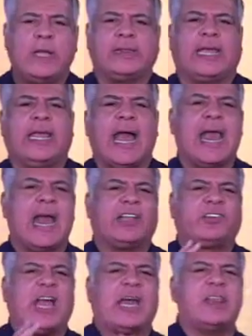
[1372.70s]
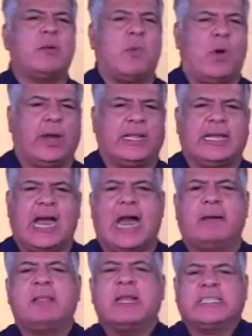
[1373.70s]
thing I ask God in the morning God,
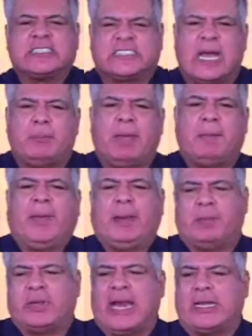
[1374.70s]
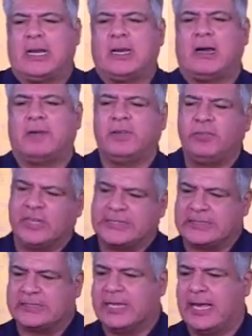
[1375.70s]
send me people that I can love in
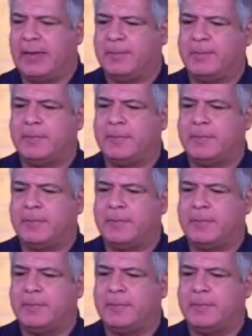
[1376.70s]
Jesus' name.